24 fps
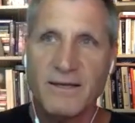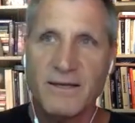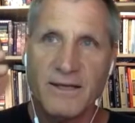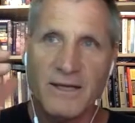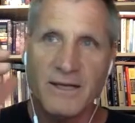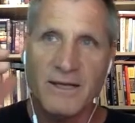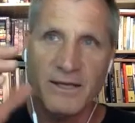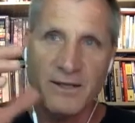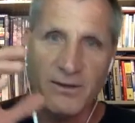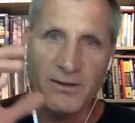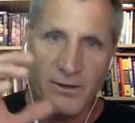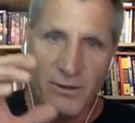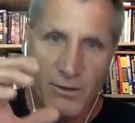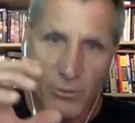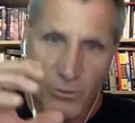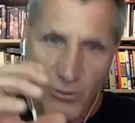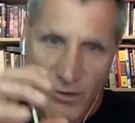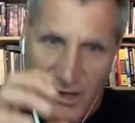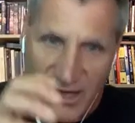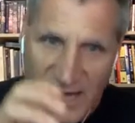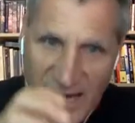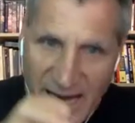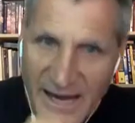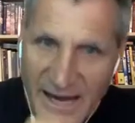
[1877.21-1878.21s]
in their
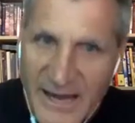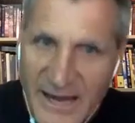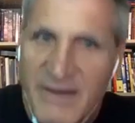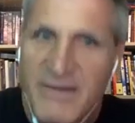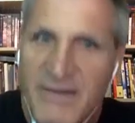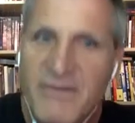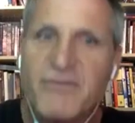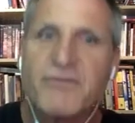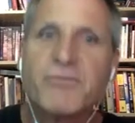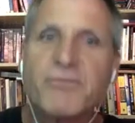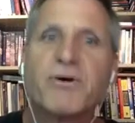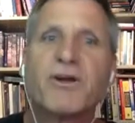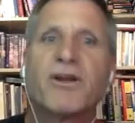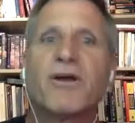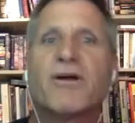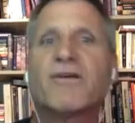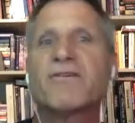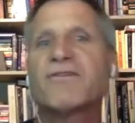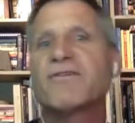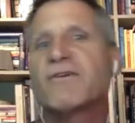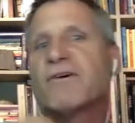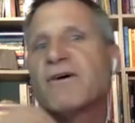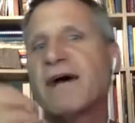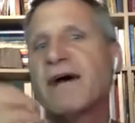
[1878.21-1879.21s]
own lives, but
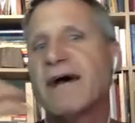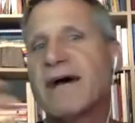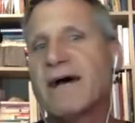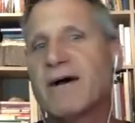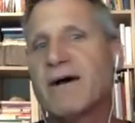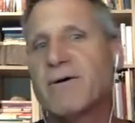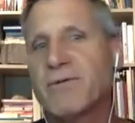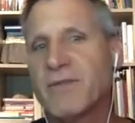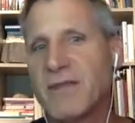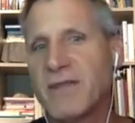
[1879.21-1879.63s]
also how